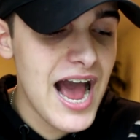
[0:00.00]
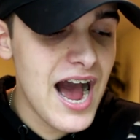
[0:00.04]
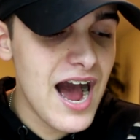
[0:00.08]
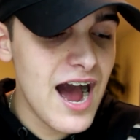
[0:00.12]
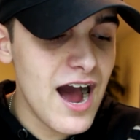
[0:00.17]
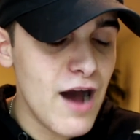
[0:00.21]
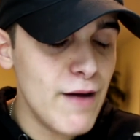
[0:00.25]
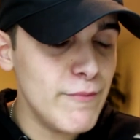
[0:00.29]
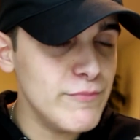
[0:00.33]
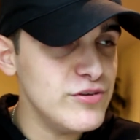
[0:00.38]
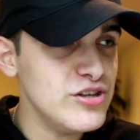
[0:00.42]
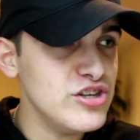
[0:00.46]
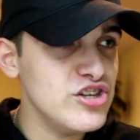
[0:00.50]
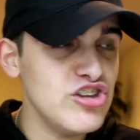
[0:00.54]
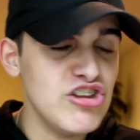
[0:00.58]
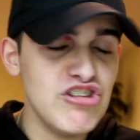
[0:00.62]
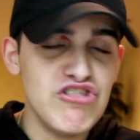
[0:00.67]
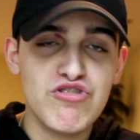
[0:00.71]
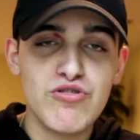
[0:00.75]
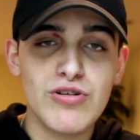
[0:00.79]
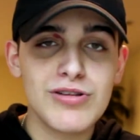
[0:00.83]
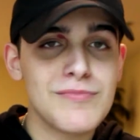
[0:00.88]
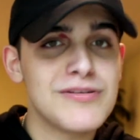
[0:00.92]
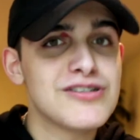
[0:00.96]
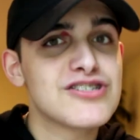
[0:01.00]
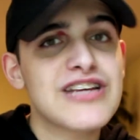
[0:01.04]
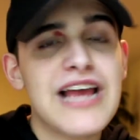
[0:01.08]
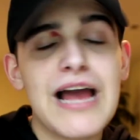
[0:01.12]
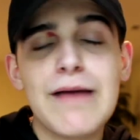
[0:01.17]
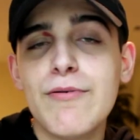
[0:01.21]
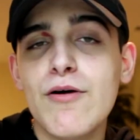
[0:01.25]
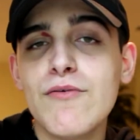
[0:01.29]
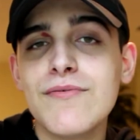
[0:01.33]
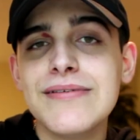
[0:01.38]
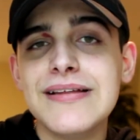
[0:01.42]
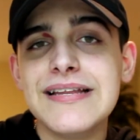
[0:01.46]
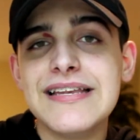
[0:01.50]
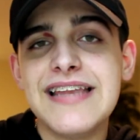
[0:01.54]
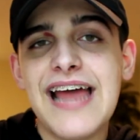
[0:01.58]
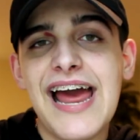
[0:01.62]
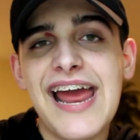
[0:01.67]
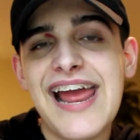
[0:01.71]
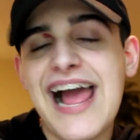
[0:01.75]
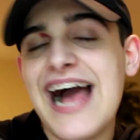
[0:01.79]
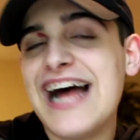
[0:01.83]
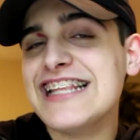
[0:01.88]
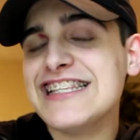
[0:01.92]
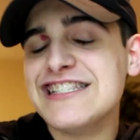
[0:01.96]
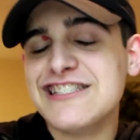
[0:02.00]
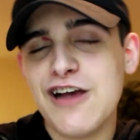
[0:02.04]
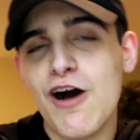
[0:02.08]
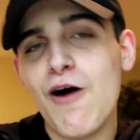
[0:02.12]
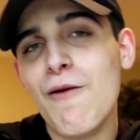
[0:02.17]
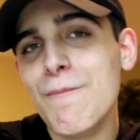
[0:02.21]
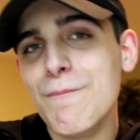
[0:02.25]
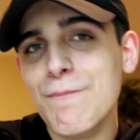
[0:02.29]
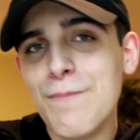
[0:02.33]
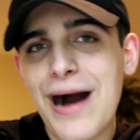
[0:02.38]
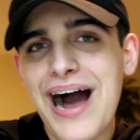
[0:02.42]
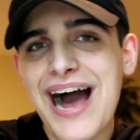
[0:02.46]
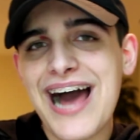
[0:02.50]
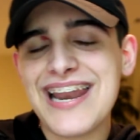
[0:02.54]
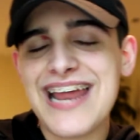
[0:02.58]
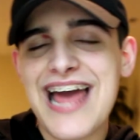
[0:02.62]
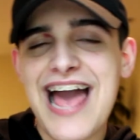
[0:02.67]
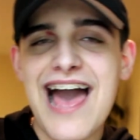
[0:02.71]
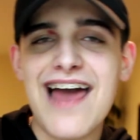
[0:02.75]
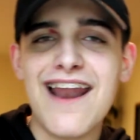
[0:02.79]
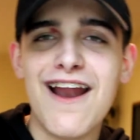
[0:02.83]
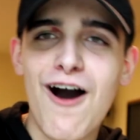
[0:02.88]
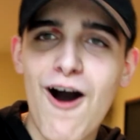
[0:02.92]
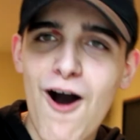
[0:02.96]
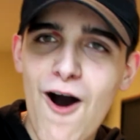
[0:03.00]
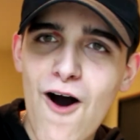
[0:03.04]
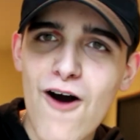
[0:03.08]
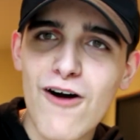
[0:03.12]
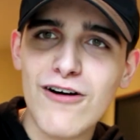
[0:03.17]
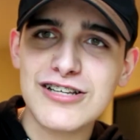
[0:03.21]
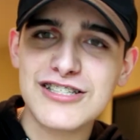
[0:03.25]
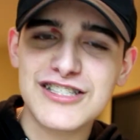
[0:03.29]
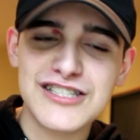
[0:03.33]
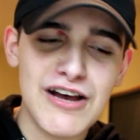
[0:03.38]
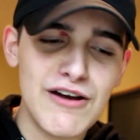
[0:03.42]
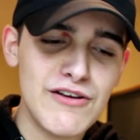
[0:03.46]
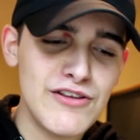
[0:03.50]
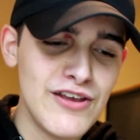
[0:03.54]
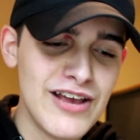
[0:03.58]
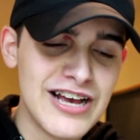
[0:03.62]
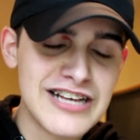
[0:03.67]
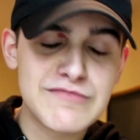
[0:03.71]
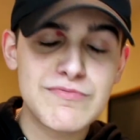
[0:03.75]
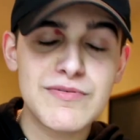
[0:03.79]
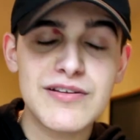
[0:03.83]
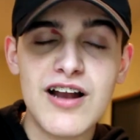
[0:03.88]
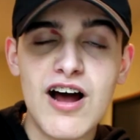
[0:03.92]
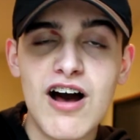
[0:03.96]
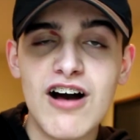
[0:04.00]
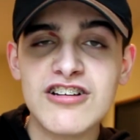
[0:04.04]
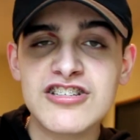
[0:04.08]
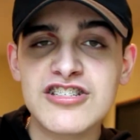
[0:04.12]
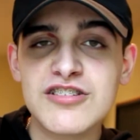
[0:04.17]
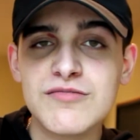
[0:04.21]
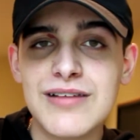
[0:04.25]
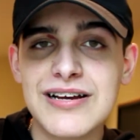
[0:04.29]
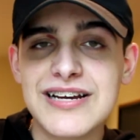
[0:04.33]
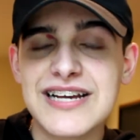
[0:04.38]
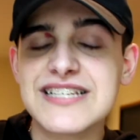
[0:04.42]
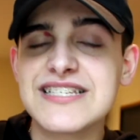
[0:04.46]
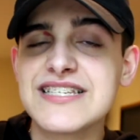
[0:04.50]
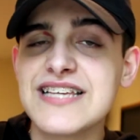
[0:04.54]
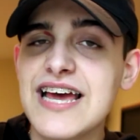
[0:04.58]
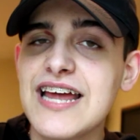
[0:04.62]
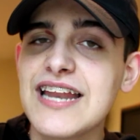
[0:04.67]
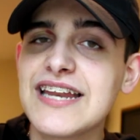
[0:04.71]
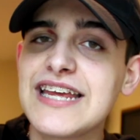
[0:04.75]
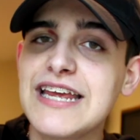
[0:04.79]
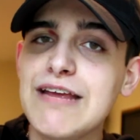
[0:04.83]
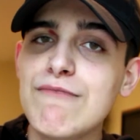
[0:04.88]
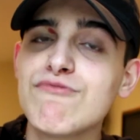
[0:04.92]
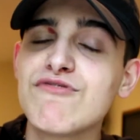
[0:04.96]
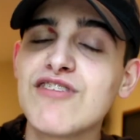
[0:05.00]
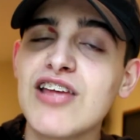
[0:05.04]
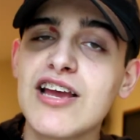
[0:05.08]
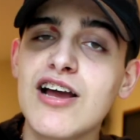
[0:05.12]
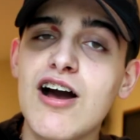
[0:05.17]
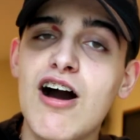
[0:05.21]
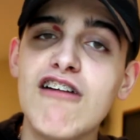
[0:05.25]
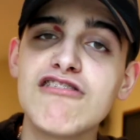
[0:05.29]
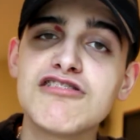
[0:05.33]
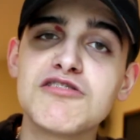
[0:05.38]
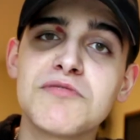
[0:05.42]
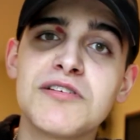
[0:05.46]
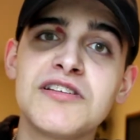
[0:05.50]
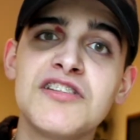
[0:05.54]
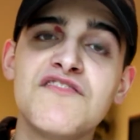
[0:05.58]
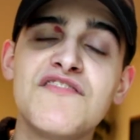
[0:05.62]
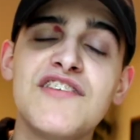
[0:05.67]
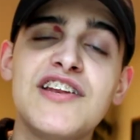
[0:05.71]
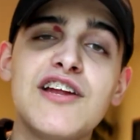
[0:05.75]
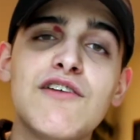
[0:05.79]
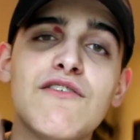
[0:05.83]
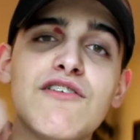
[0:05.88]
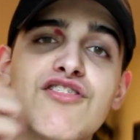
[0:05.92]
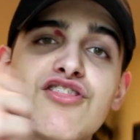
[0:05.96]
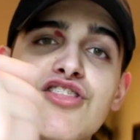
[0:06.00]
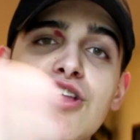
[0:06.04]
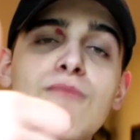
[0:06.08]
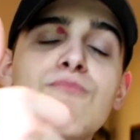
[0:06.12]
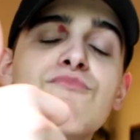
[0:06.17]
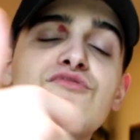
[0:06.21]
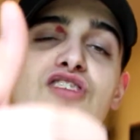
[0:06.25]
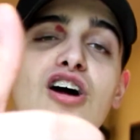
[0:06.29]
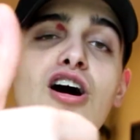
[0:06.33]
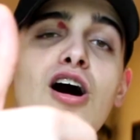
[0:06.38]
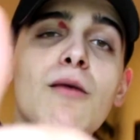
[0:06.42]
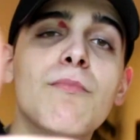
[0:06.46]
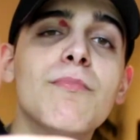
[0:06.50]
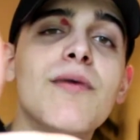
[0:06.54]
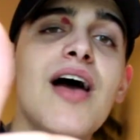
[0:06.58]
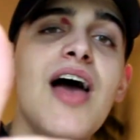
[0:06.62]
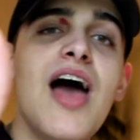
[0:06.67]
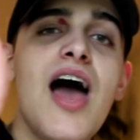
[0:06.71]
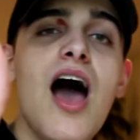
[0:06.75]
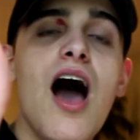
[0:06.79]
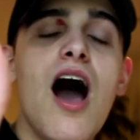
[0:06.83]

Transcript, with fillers: Enjoy the Mr. Cap on me today. I don't bot at all. So you guys have been awesome. Like I I said, keep staying awesome. Give the video a thumbs up.